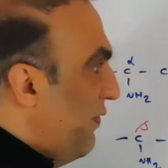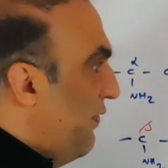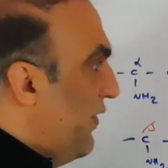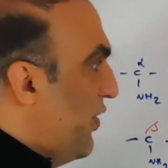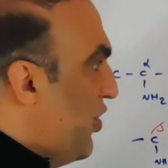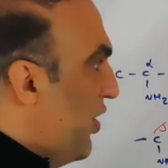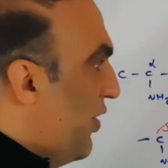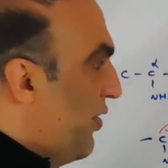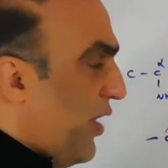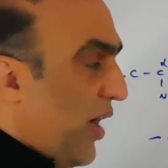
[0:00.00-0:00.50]

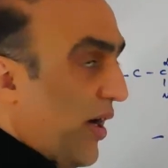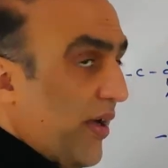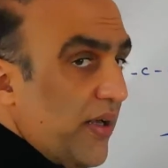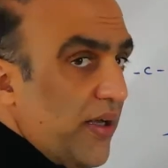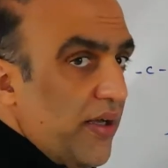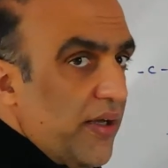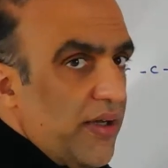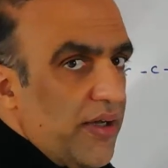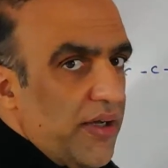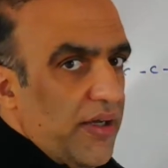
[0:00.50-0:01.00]
which is
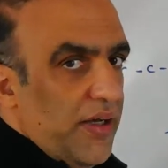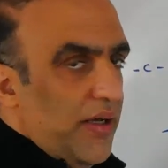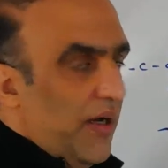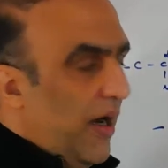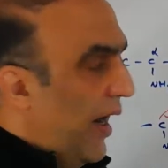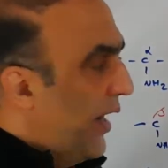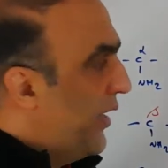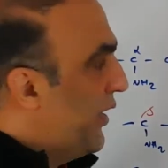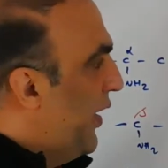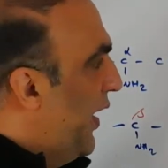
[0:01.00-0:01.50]

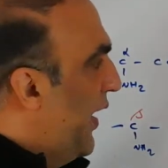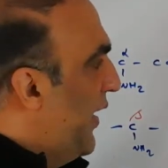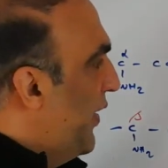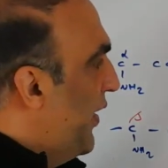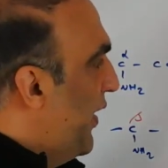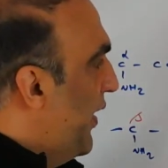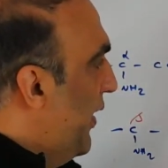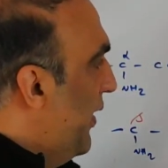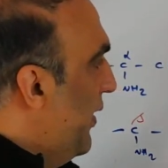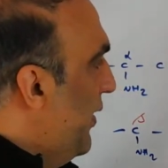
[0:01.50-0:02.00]

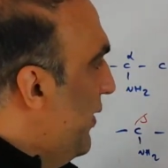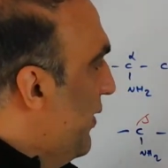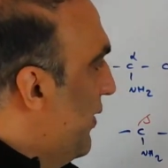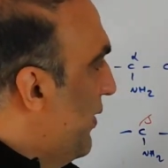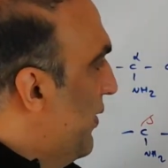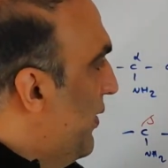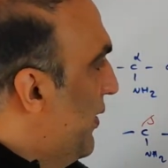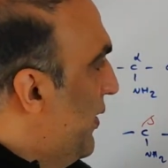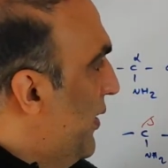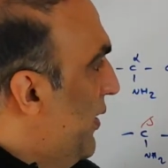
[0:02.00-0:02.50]
achiral,
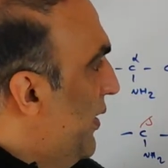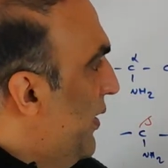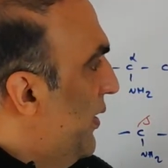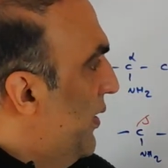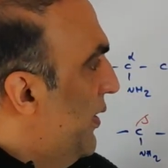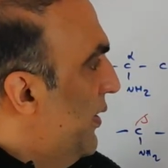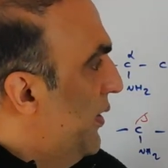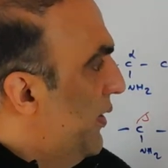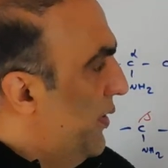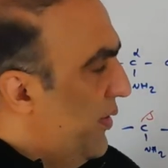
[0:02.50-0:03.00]

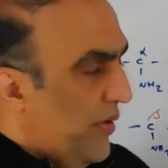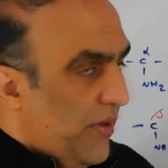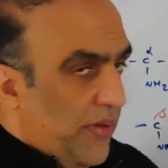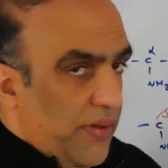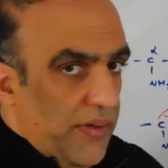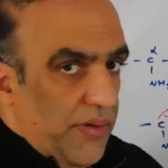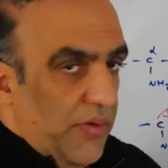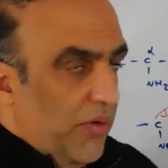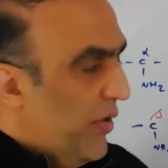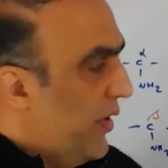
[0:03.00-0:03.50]

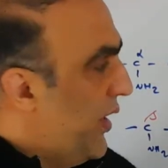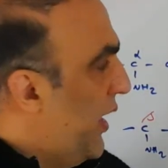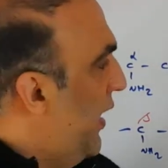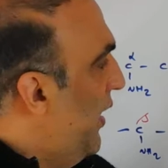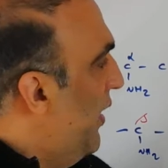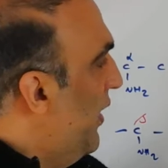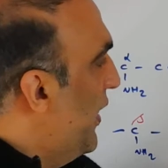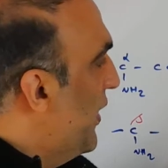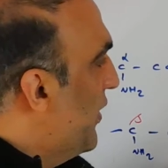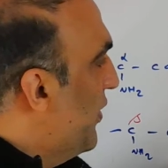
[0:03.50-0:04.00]
okay,
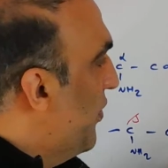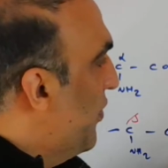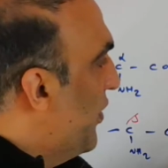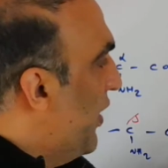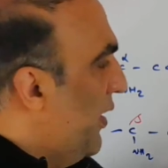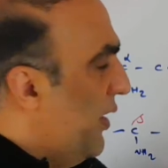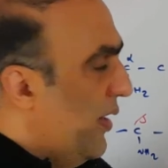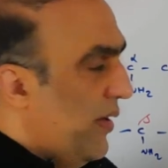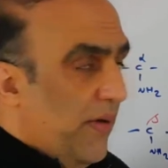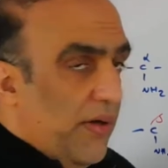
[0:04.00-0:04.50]
it is the
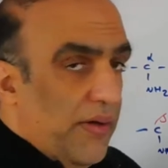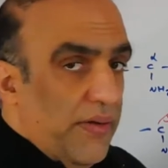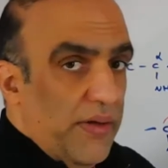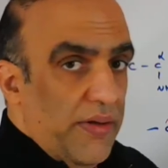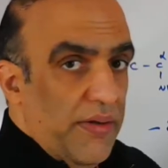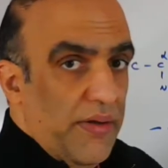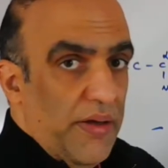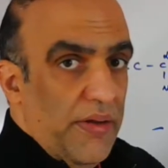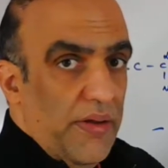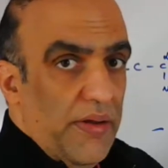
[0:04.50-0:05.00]

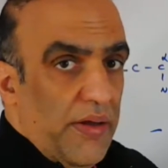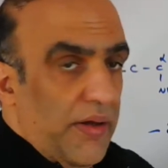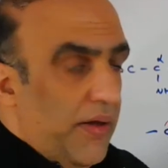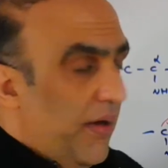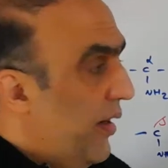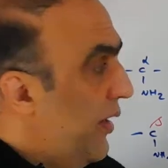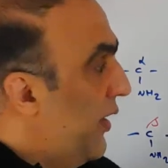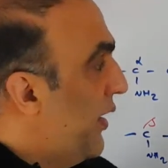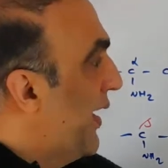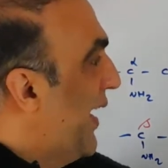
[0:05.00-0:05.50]

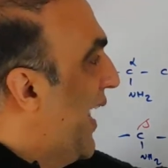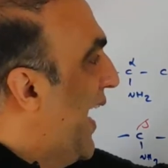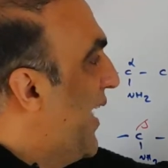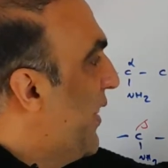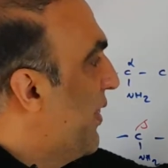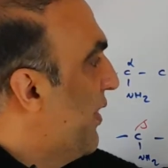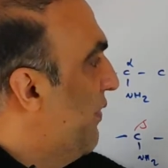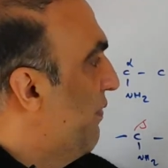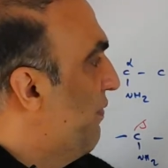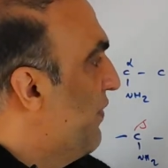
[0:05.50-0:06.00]

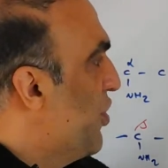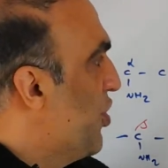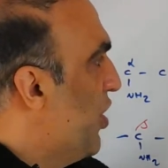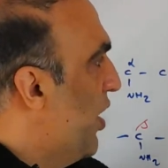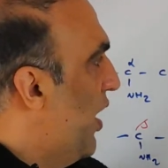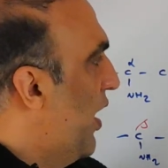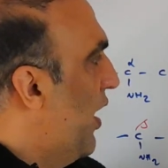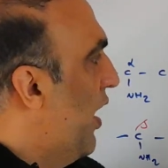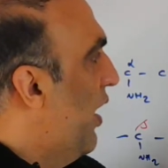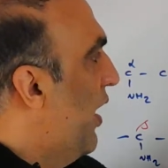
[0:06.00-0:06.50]
glycine, which
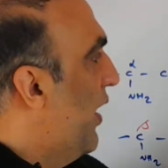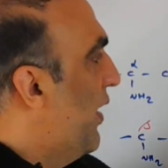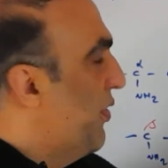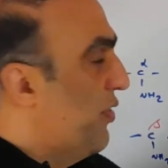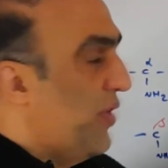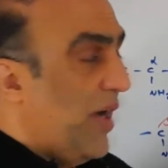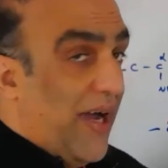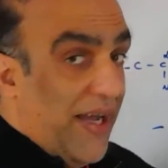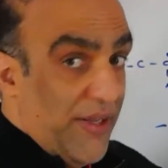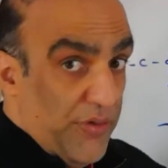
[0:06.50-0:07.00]
R is
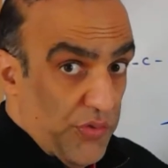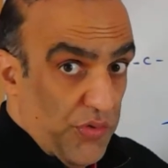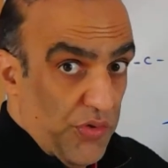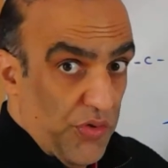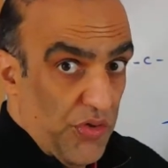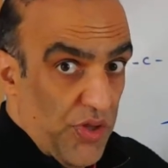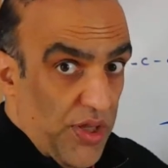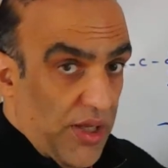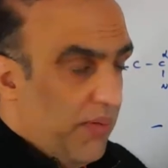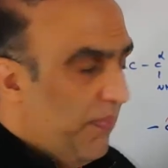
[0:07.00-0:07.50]

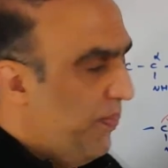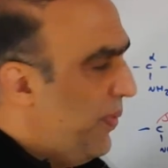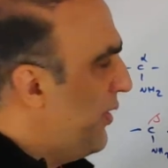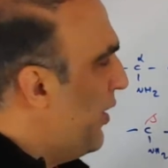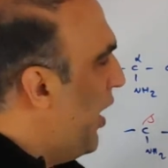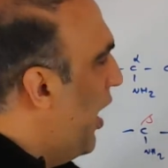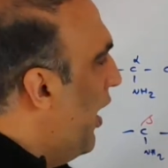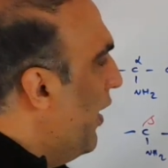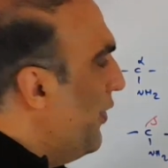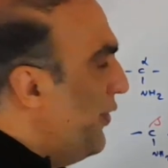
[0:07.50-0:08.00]
hydrogen. But
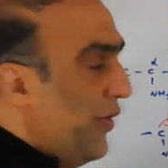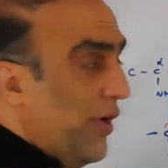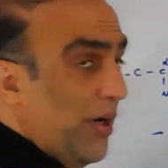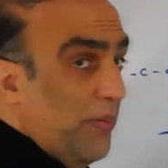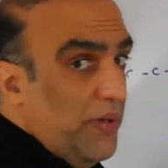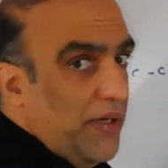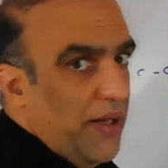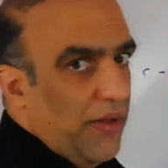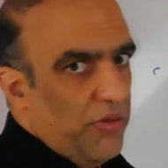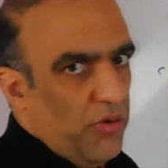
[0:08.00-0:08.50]
other
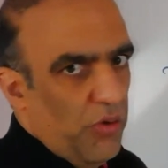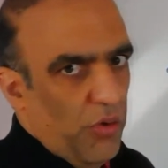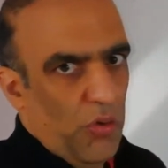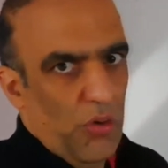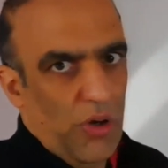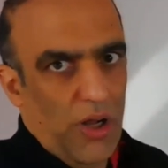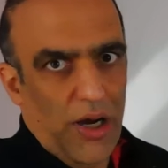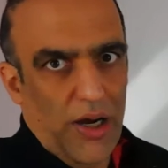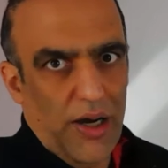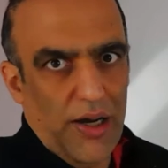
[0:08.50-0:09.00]
amino acids
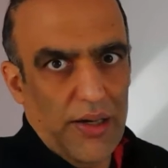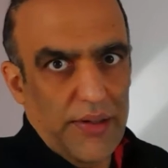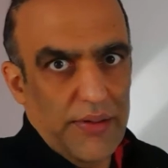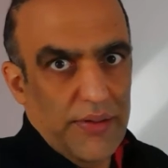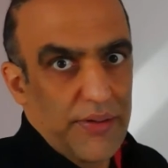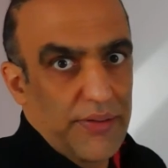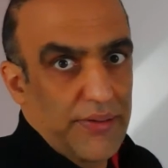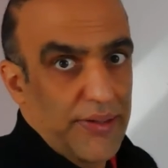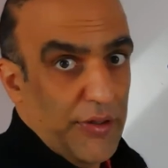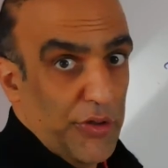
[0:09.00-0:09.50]
all are
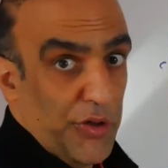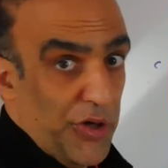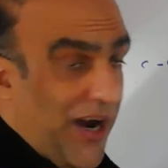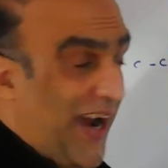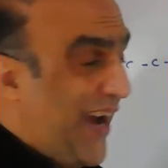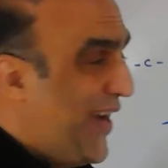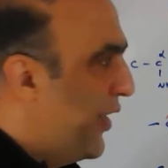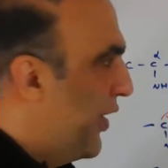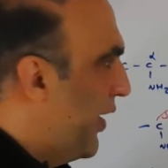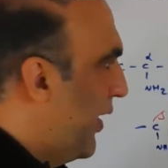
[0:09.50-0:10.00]
the
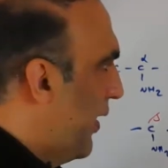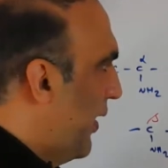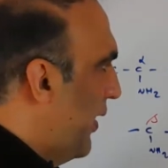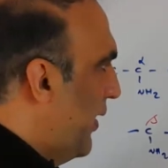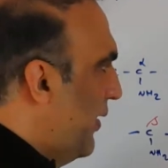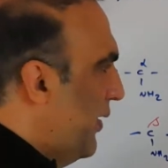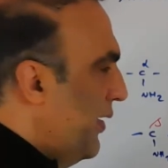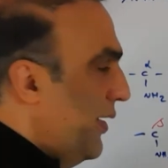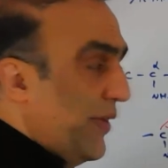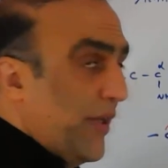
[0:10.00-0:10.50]
chiral.
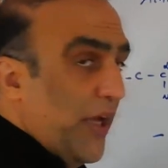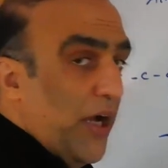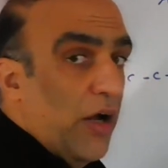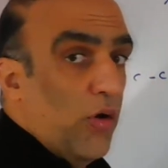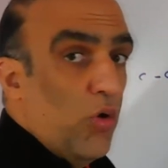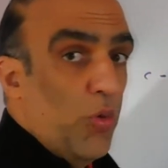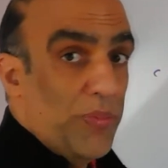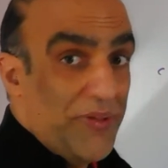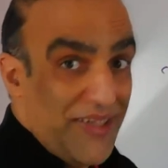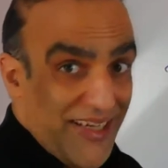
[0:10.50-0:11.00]
They are
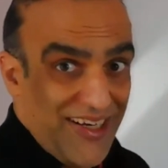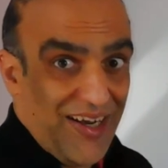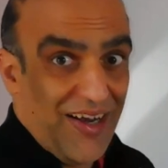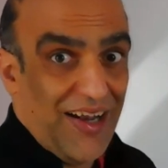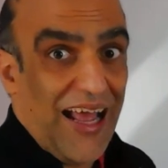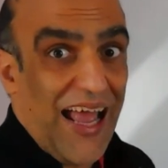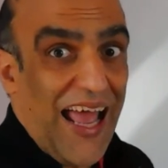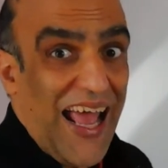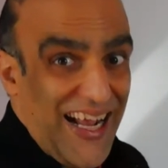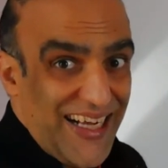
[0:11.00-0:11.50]

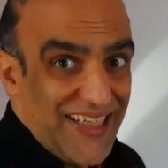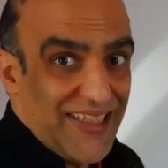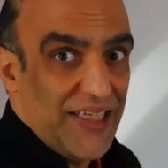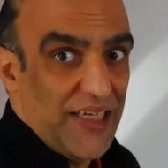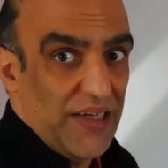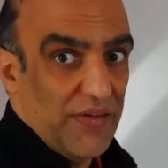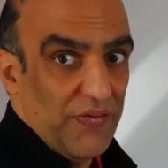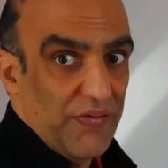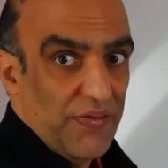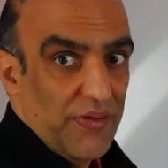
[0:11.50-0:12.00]
optical
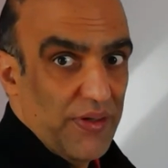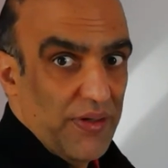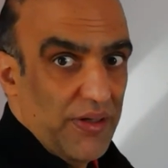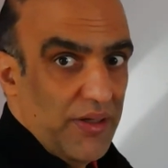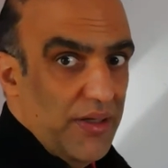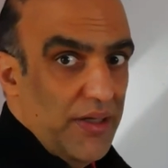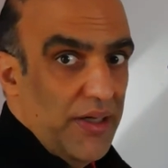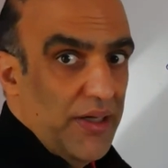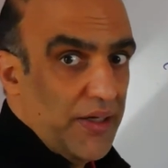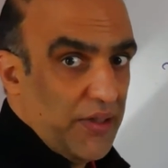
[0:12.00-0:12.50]
active.
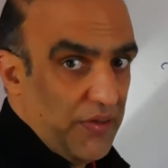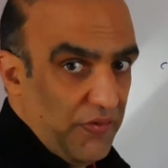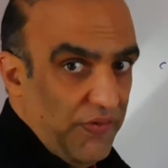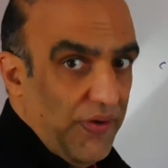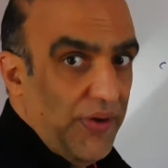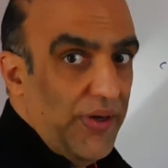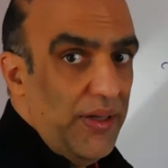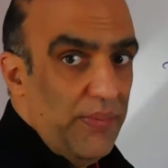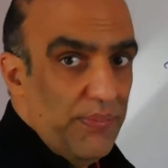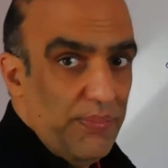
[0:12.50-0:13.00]
It's
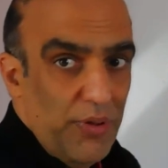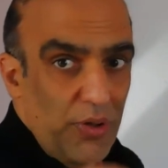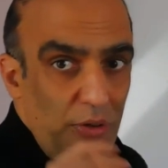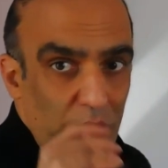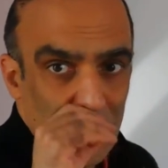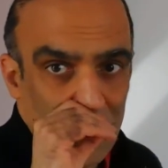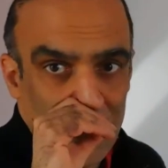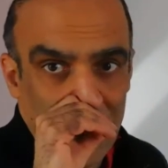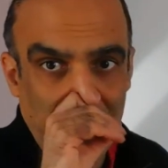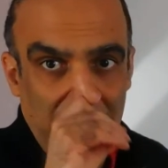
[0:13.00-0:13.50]
very
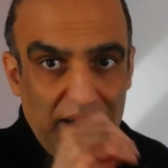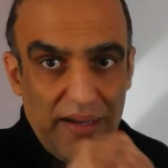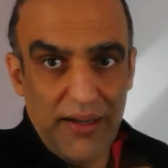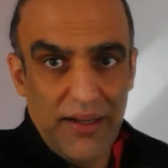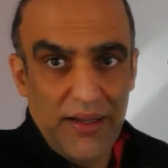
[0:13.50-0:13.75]
important,